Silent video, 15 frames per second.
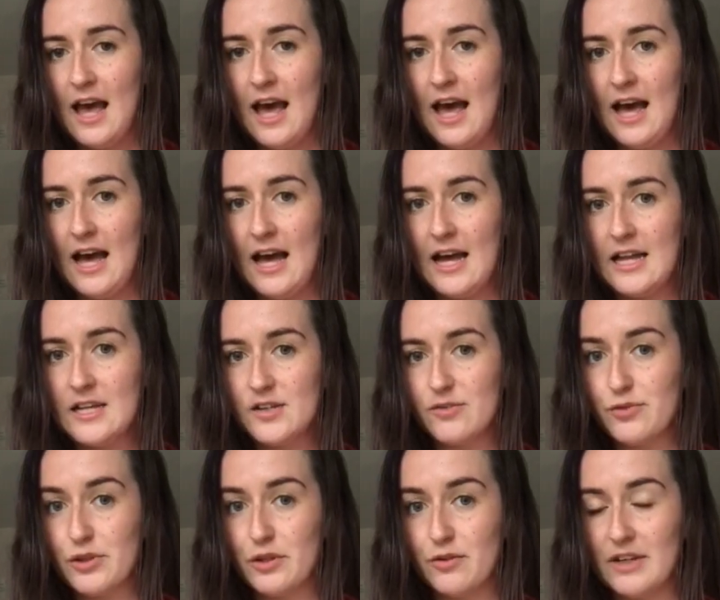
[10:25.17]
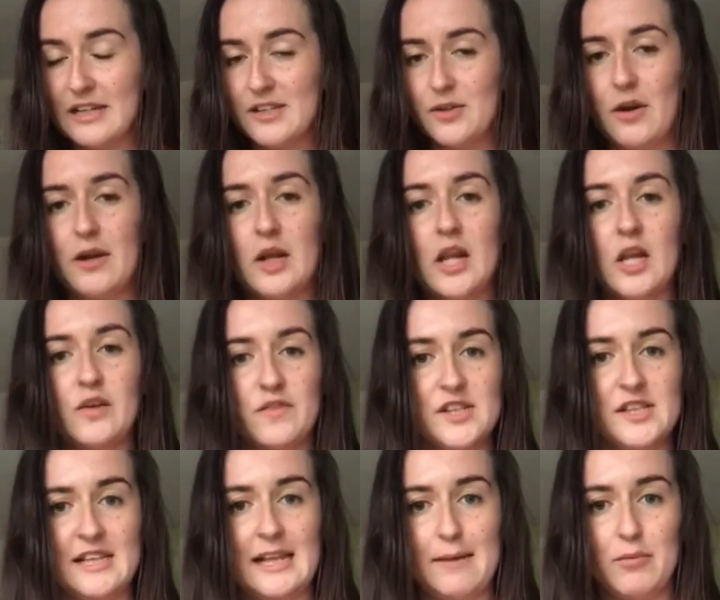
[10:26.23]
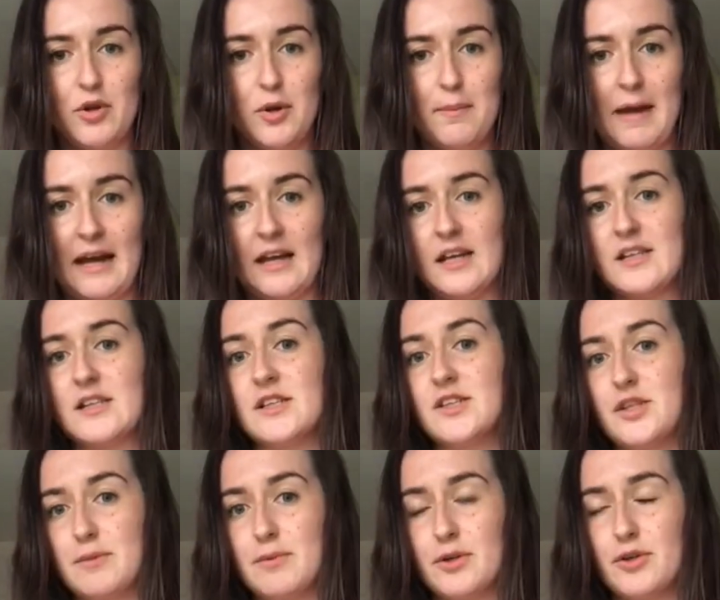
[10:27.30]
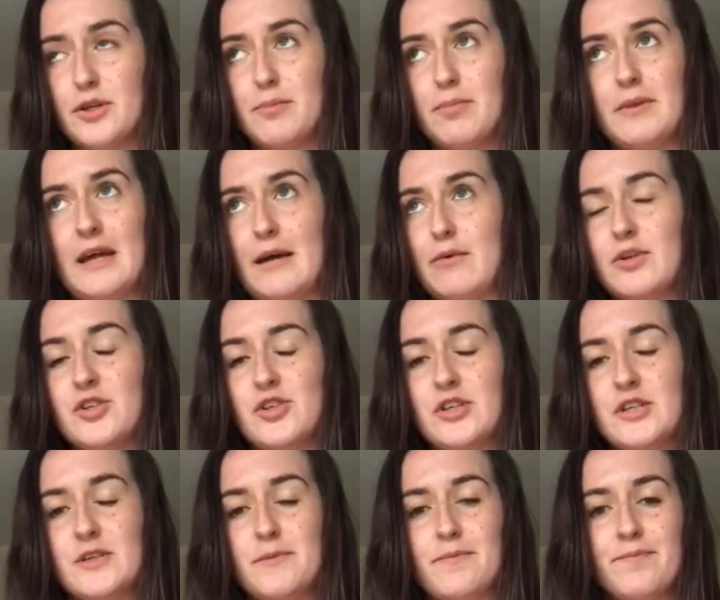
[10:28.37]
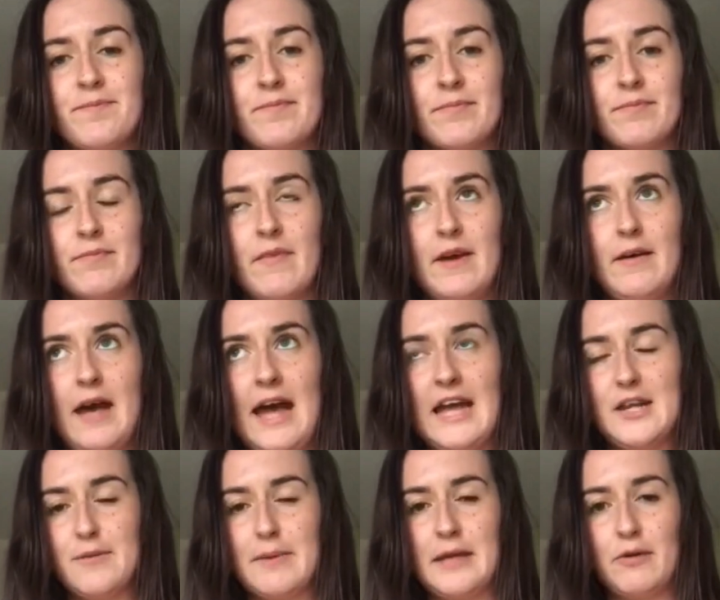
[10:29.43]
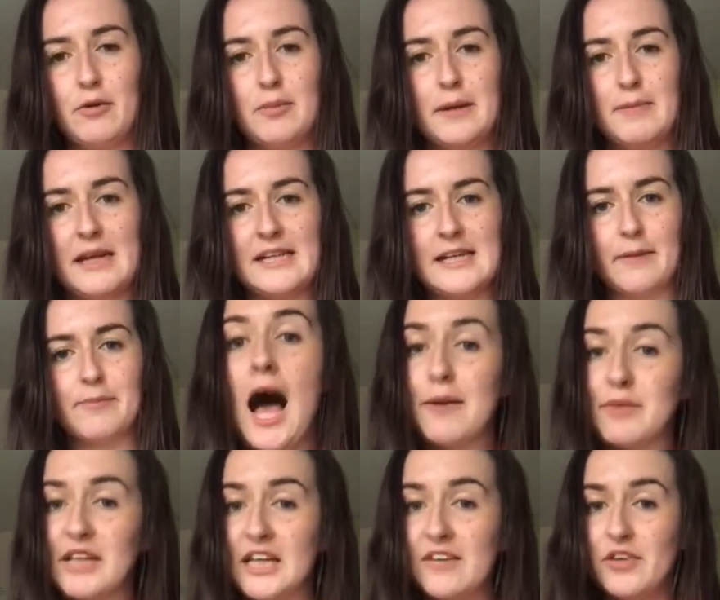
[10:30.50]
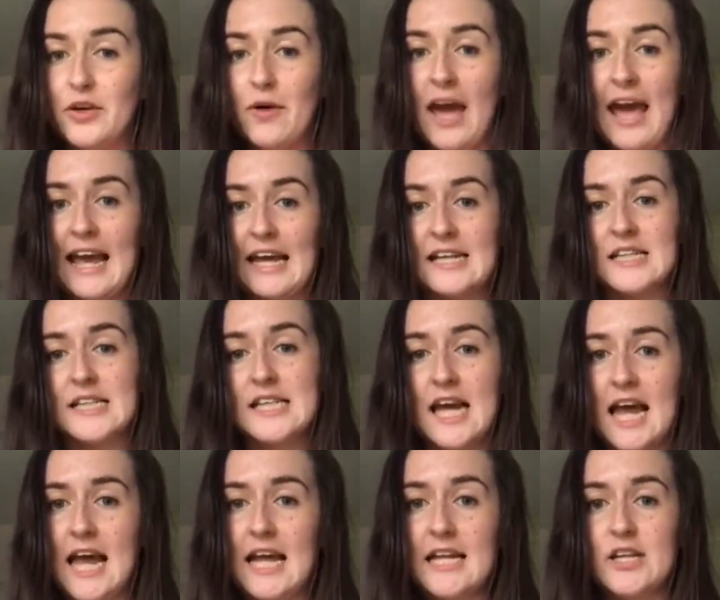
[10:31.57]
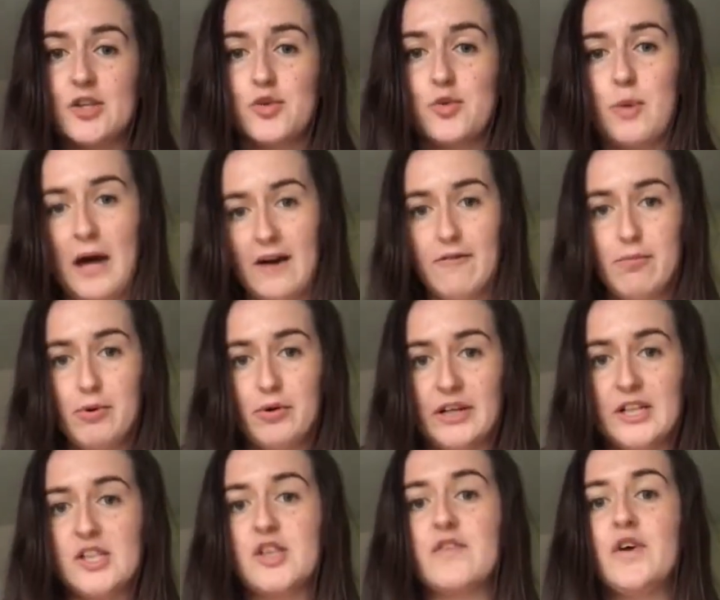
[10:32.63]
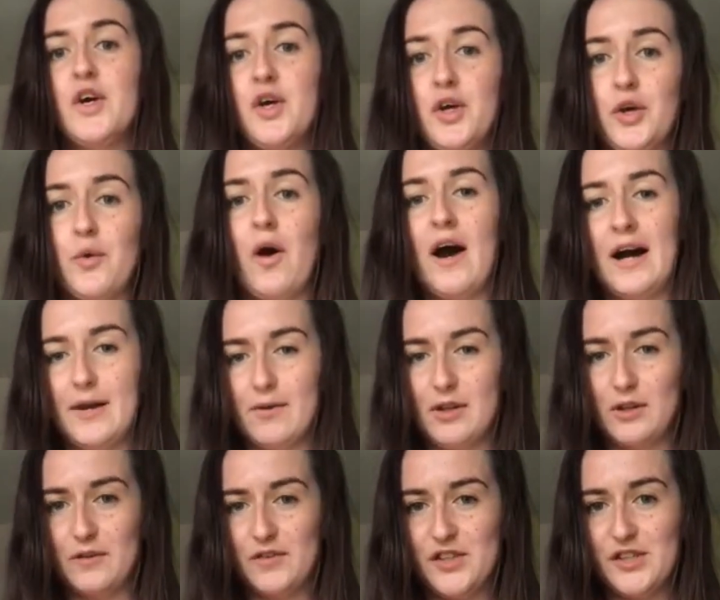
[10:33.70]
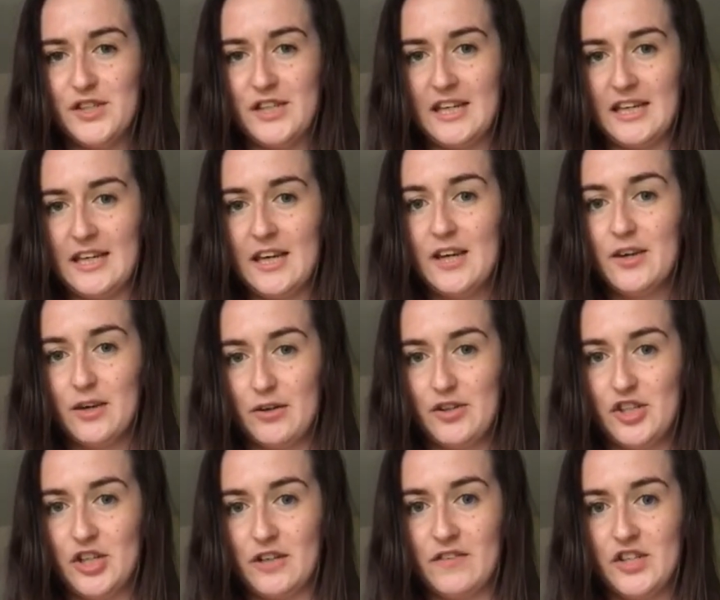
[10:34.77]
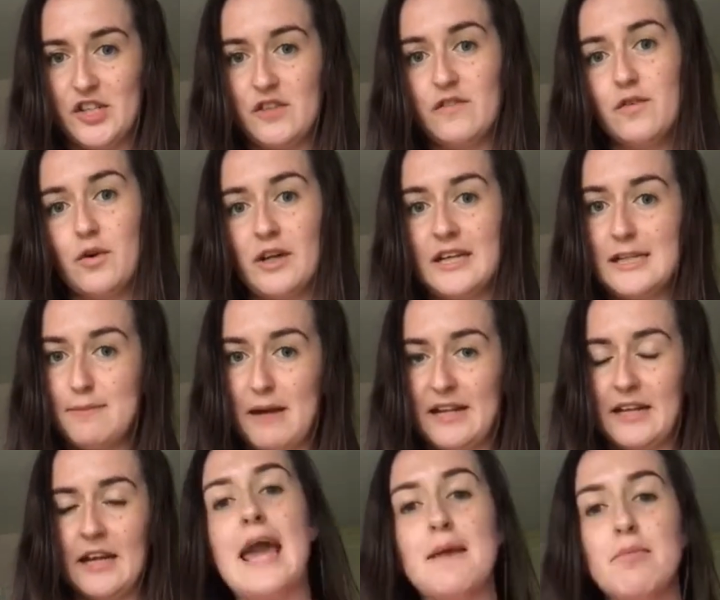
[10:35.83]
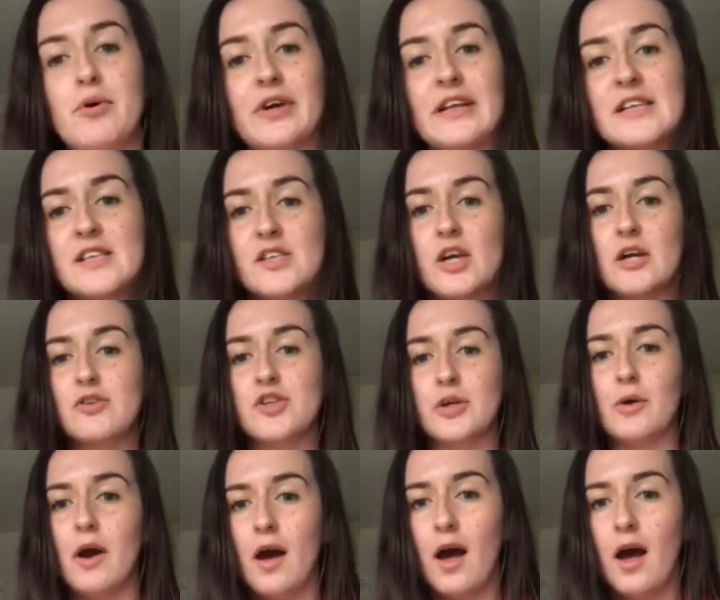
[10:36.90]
and Ruth Lorenzo. I'd love to see them come back as a supergroup. That would just end me, it would be amazing. I'm going to give you 8, 10 and 12 points of who I would love to see go into Eurovision for España. 8 points, go to